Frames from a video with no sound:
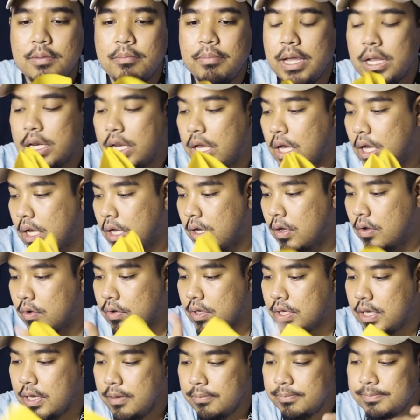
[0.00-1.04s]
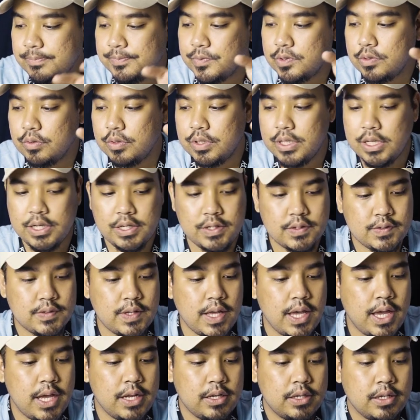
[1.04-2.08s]
at the back lah. Okay, so that is
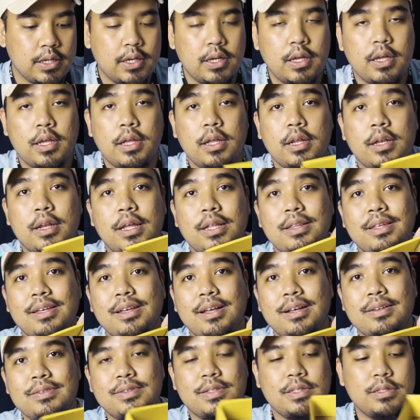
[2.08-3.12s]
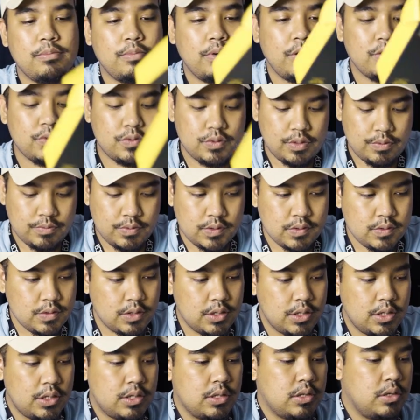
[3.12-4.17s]
that. Nothing else in the box, so I'm just
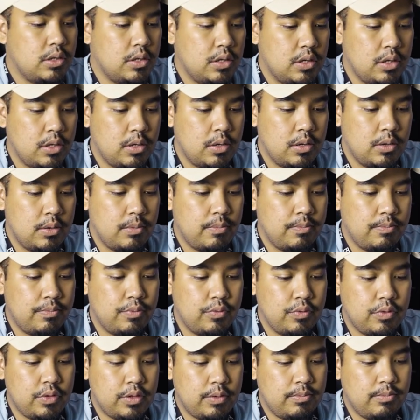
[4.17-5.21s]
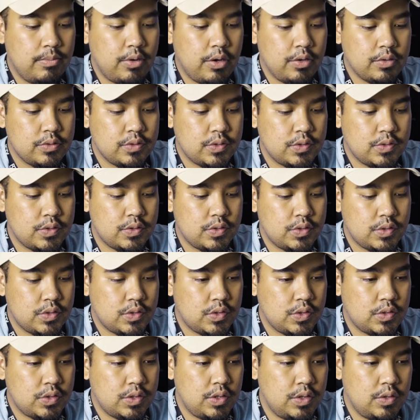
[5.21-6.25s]
gonna put the
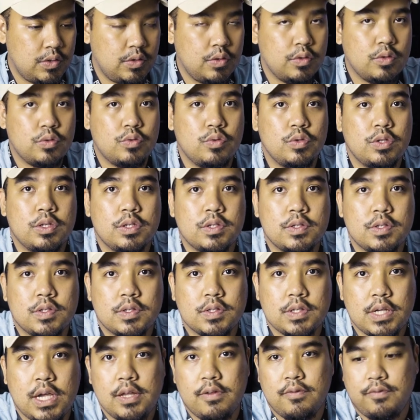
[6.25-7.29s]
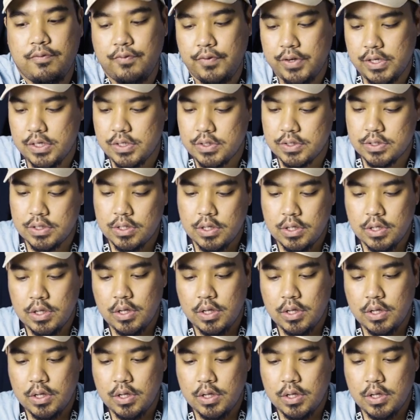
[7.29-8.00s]
box to the side first.